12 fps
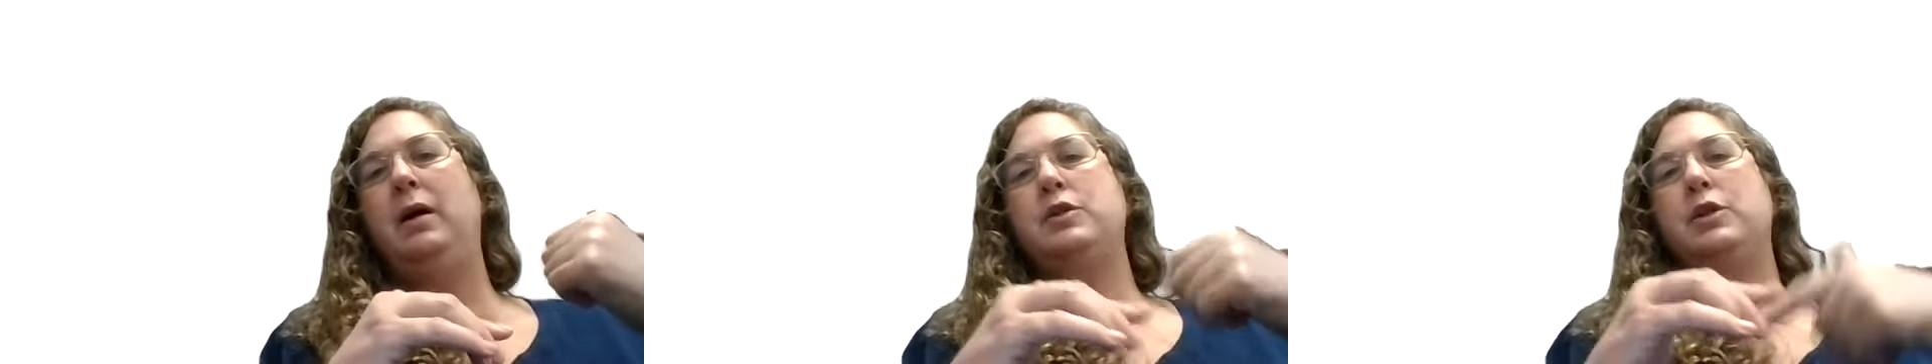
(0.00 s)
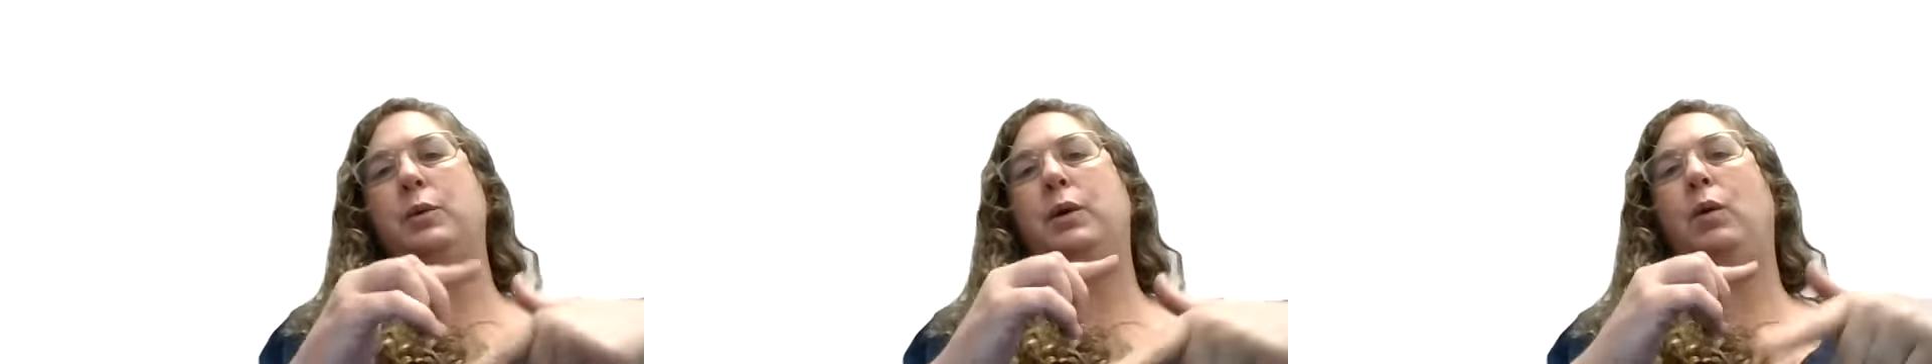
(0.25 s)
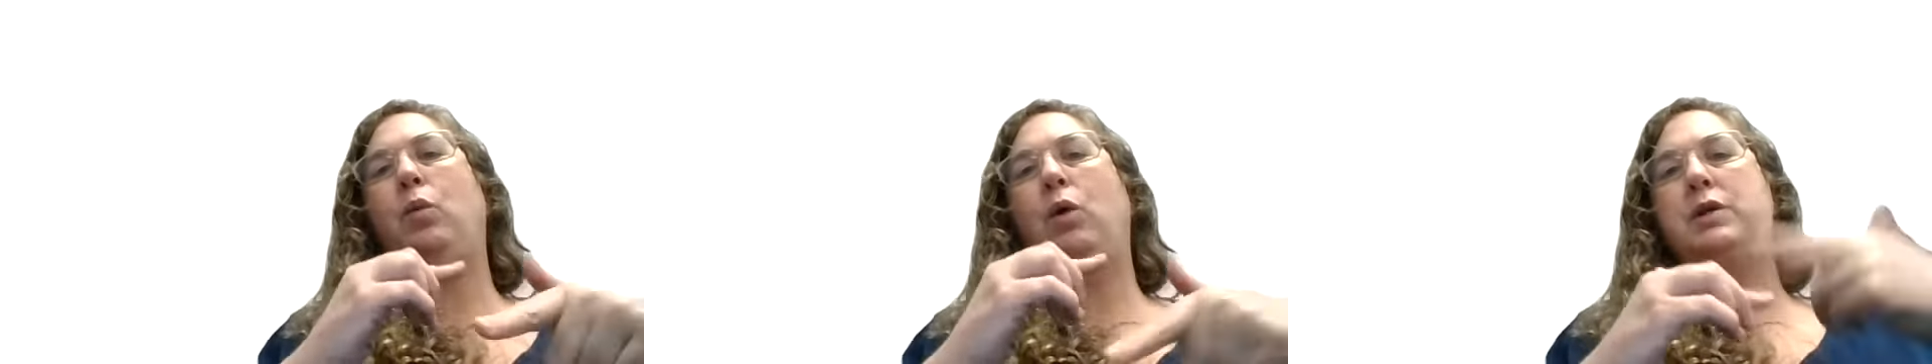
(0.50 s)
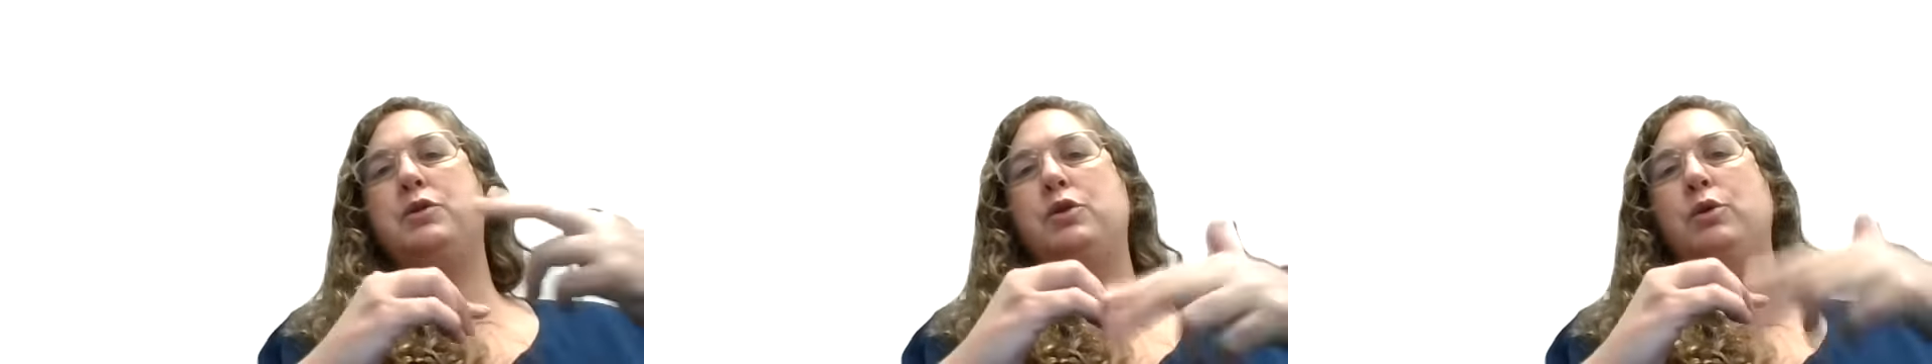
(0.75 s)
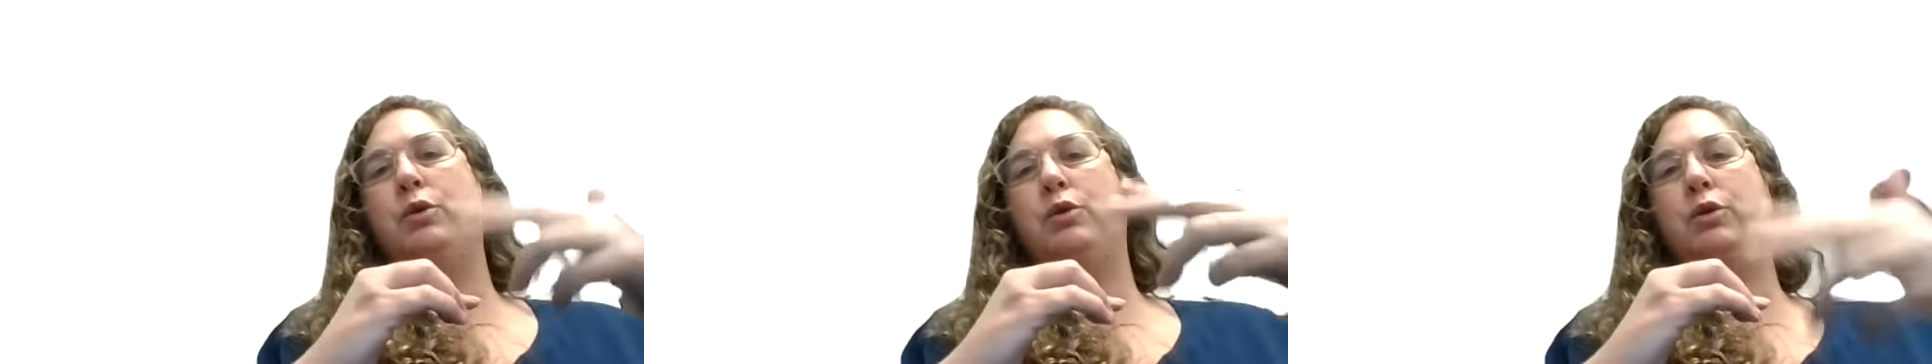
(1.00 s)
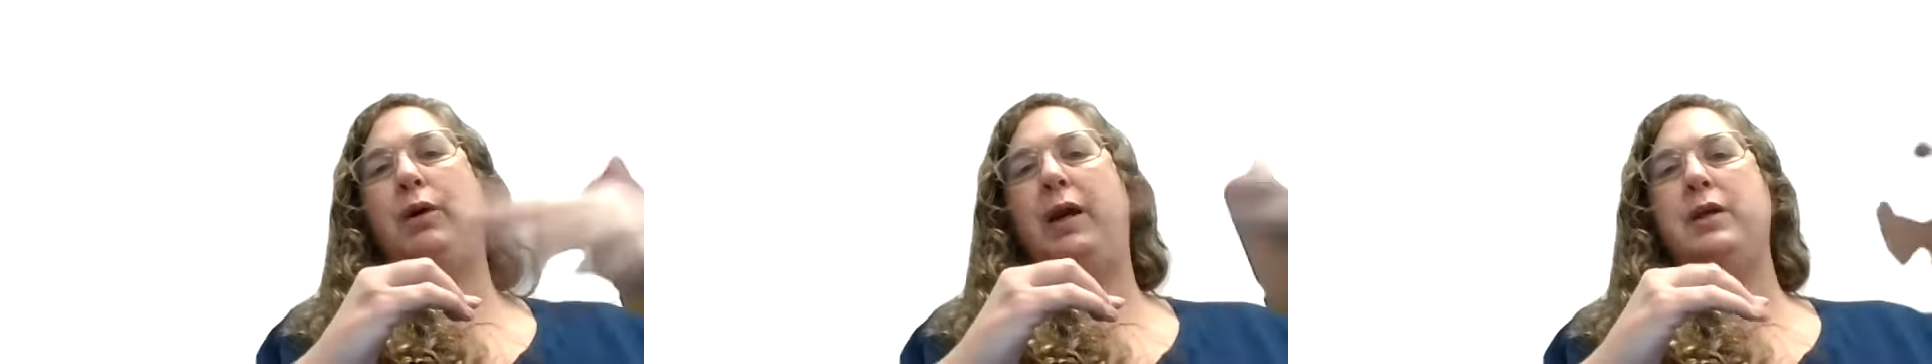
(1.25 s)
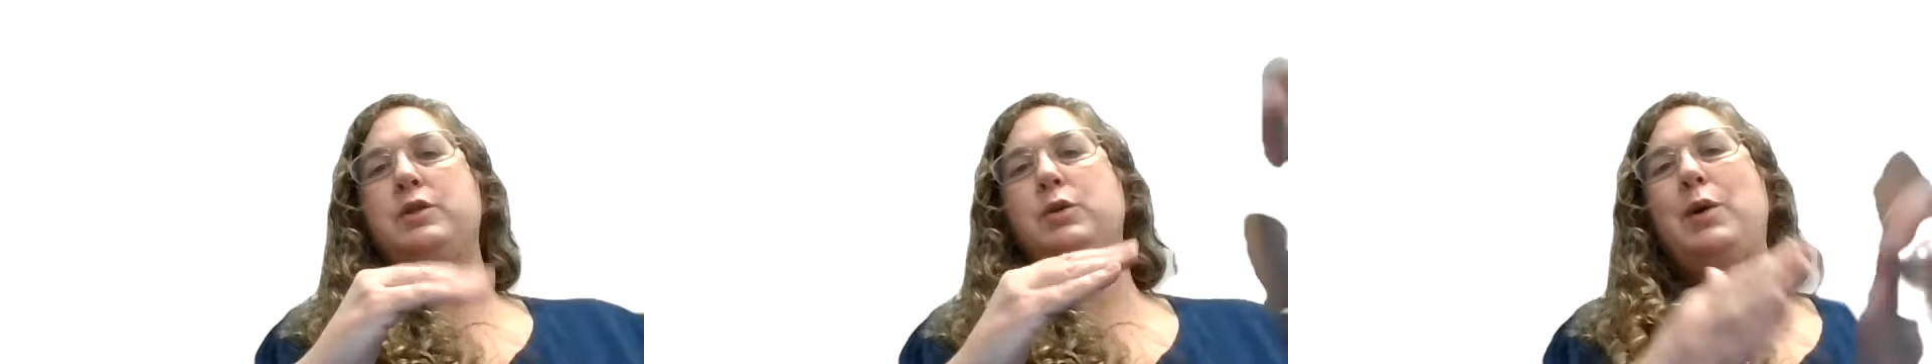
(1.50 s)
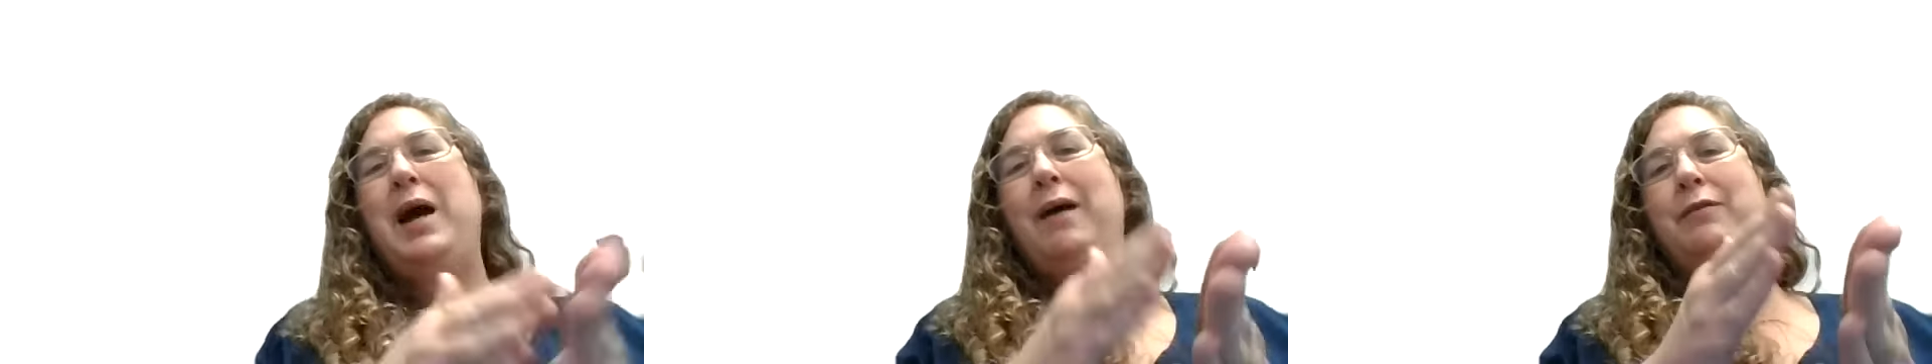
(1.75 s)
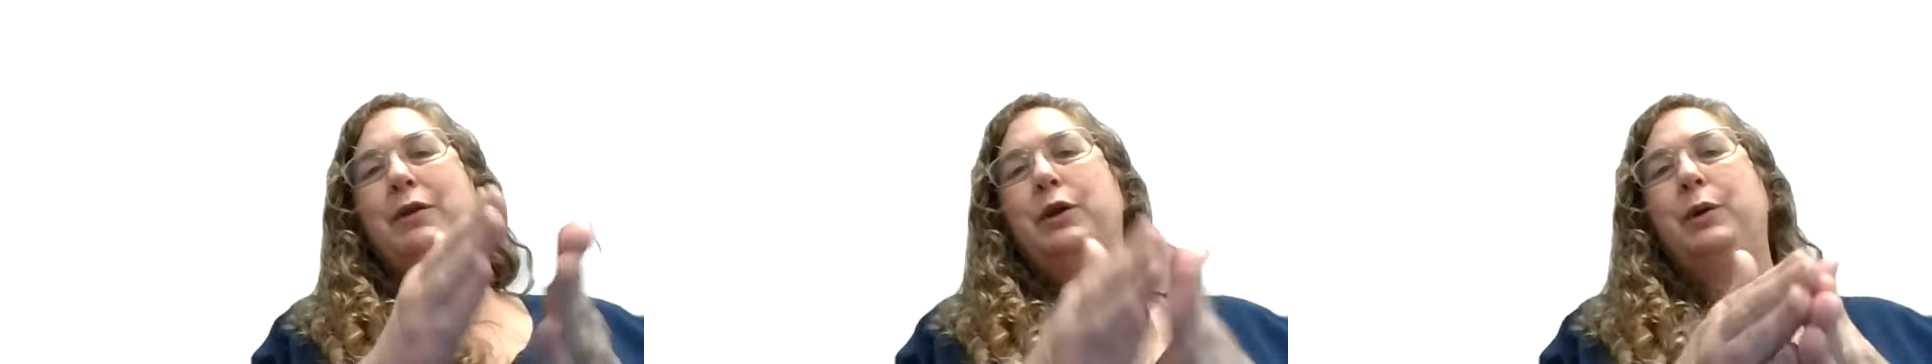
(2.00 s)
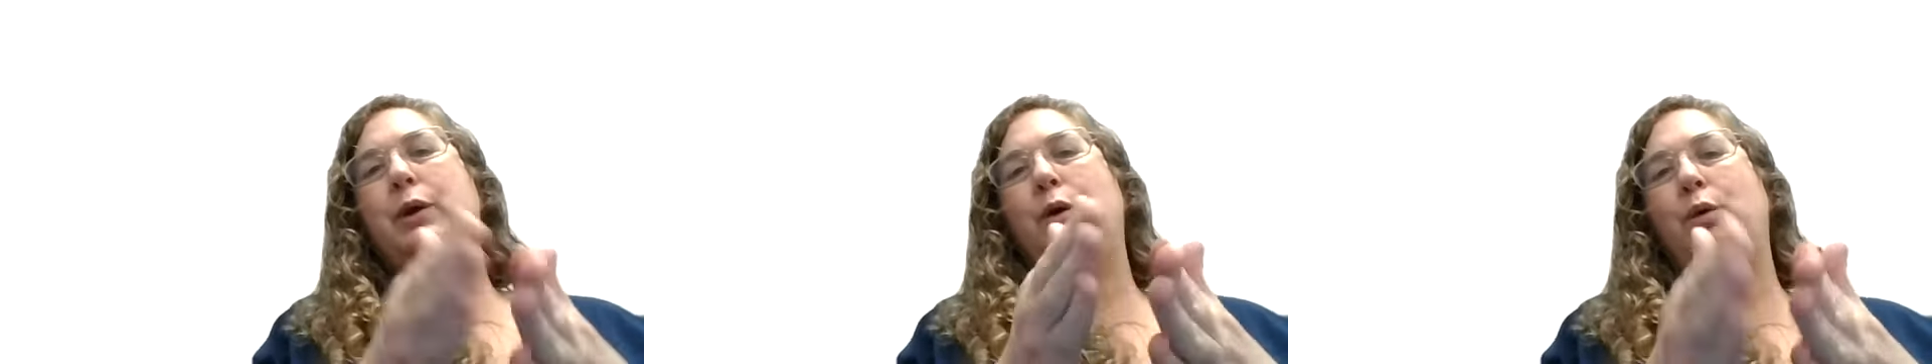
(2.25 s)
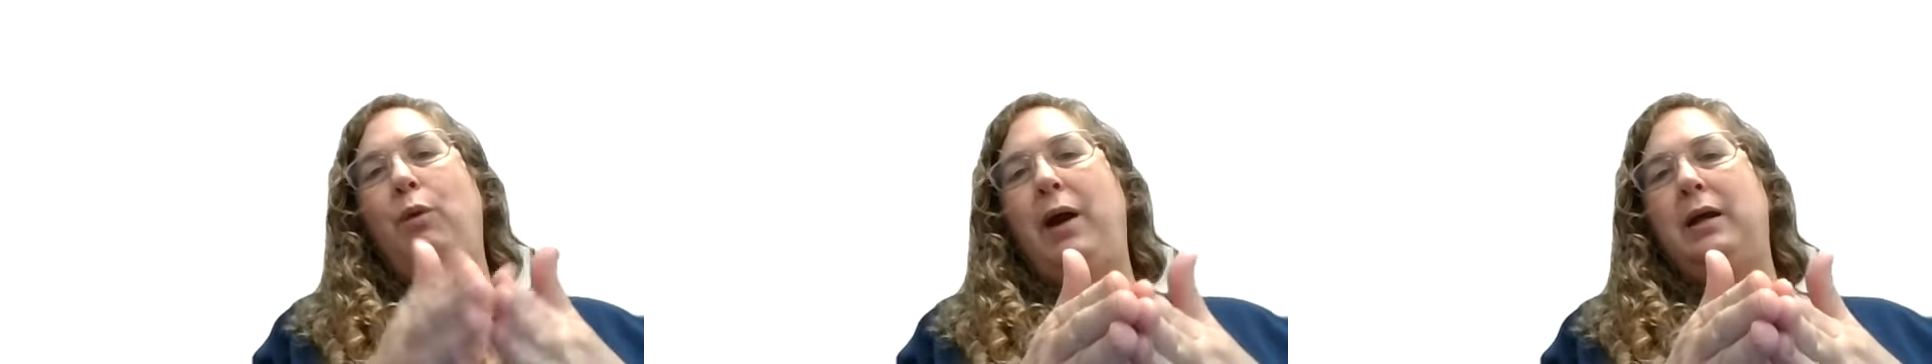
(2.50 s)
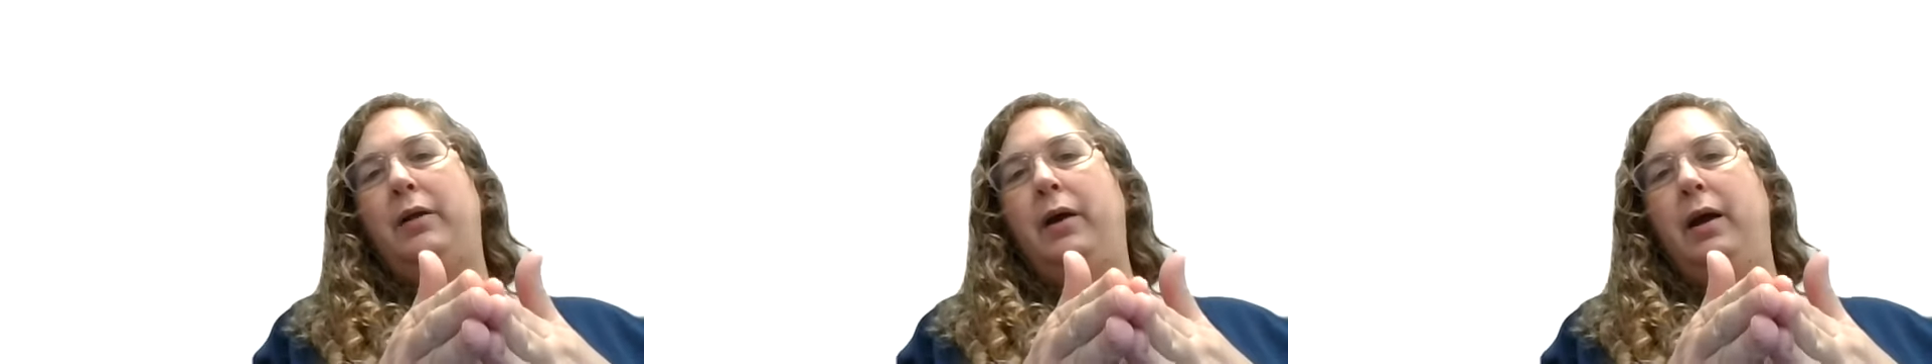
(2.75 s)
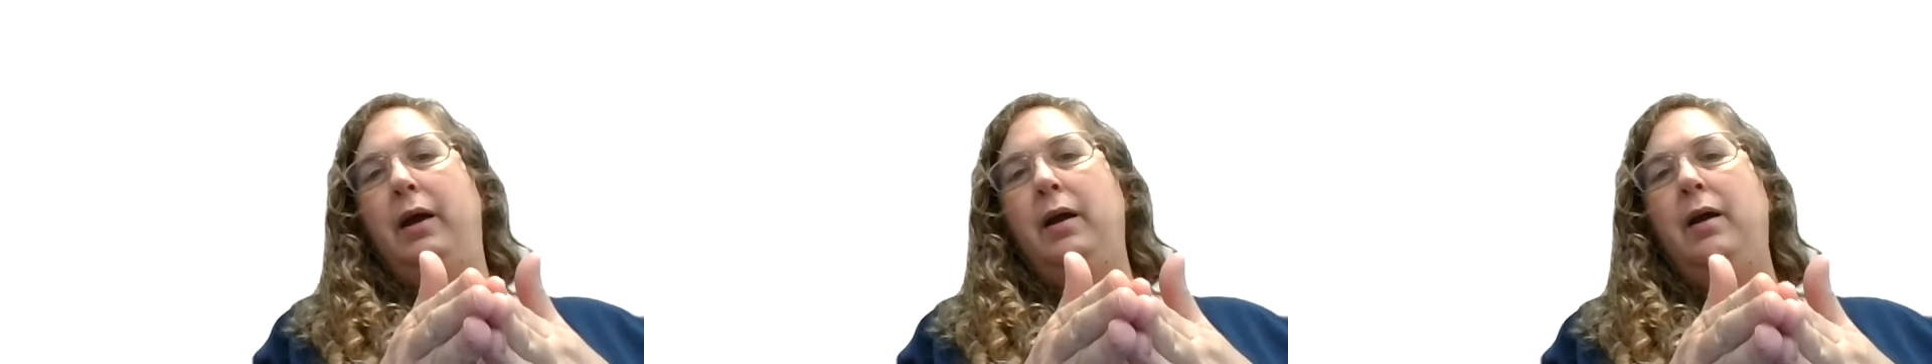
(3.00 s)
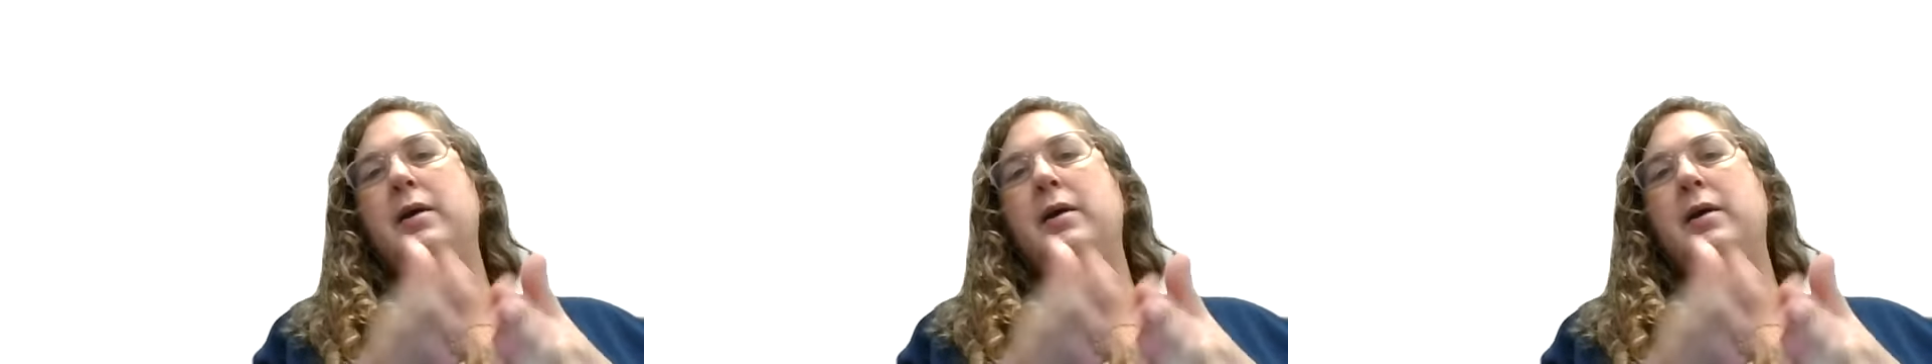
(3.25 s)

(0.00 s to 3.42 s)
So you go 1, 2, 3. So you have to do it correctly